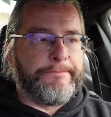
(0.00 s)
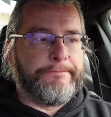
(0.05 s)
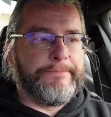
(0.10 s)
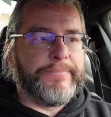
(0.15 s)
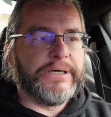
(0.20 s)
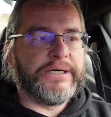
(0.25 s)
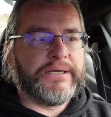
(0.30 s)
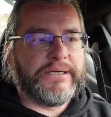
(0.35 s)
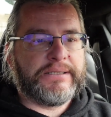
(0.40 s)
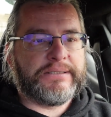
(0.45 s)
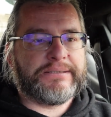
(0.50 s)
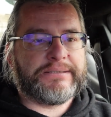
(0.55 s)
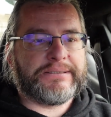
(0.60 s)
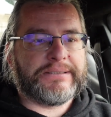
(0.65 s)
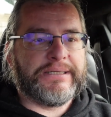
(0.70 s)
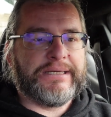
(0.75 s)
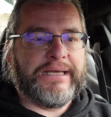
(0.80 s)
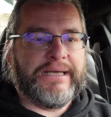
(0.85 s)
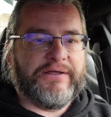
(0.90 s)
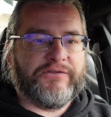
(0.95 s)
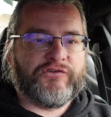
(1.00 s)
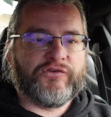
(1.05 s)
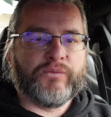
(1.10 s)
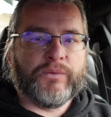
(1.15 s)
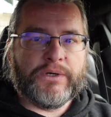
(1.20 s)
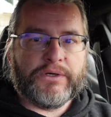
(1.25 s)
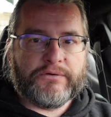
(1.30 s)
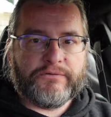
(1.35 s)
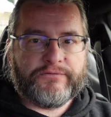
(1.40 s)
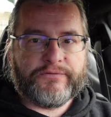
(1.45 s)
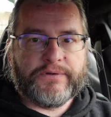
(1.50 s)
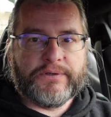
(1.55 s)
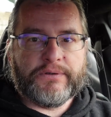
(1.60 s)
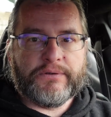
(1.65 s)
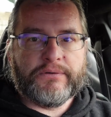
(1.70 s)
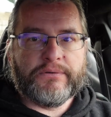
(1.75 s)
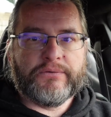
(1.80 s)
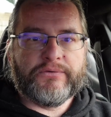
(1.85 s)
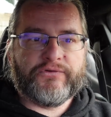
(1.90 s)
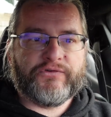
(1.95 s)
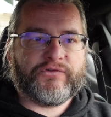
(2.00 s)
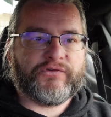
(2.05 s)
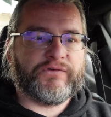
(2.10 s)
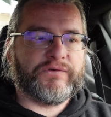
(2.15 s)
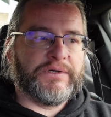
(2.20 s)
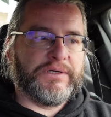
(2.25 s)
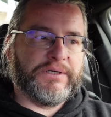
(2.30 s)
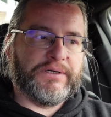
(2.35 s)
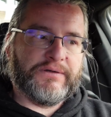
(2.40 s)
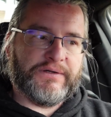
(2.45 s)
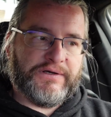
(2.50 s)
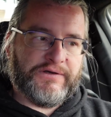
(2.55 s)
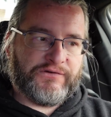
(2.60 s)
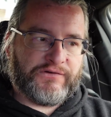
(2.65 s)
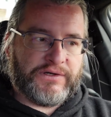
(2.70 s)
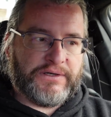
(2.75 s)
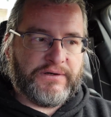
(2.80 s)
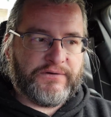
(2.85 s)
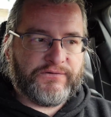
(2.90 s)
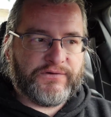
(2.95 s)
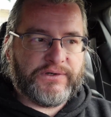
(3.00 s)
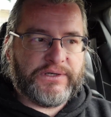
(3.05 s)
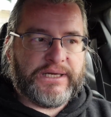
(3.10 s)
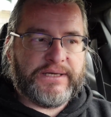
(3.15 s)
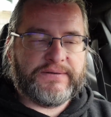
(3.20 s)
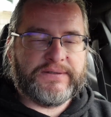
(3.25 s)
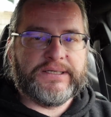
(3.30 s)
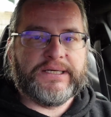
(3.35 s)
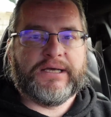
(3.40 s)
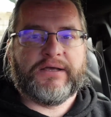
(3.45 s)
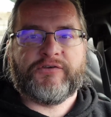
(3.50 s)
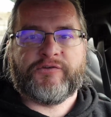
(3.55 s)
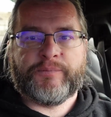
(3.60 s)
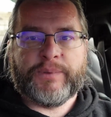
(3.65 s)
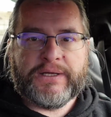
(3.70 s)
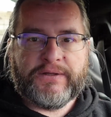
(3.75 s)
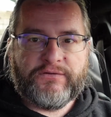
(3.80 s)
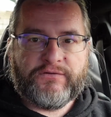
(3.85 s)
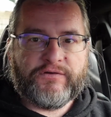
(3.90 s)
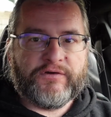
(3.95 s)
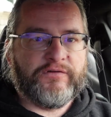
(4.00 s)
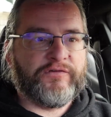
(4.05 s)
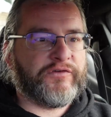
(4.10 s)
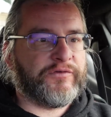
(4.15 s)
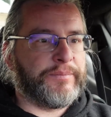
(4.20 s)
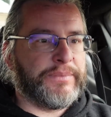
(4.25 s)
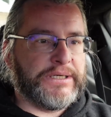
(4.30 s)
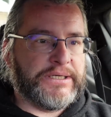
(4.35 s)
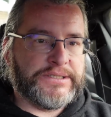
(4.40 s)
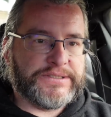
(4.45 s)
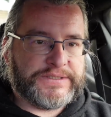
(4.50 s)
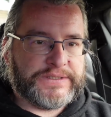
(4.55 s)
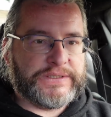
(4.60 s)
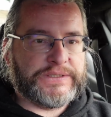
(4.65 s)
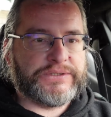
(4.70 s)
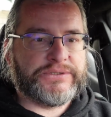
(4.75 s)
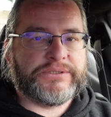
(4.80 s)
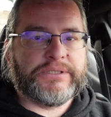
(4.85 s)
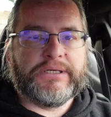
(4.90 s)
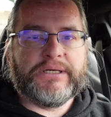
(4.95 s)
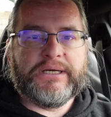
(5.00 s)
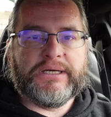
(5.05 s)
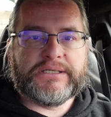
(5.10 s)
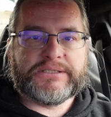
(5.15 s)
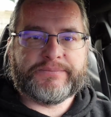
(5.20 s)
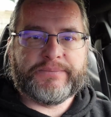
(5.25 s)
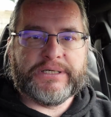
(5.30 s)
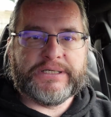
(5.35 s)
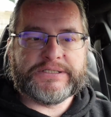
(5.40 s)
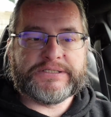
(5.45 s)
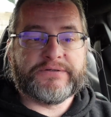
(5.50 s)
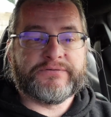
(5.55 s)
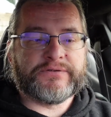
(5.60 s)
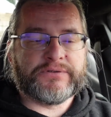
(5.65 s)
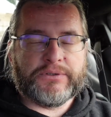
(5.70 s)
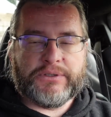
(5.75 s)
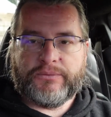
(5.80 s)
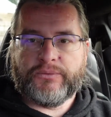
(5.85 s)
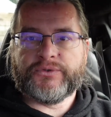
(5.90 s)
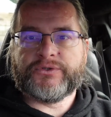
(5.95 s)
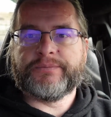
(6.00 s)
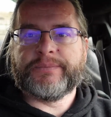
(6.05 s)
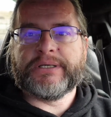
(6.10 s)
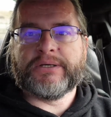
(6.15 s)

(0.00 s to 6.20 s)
but it's one of those, these cars are getting expensive, spares are expensive, so I want to be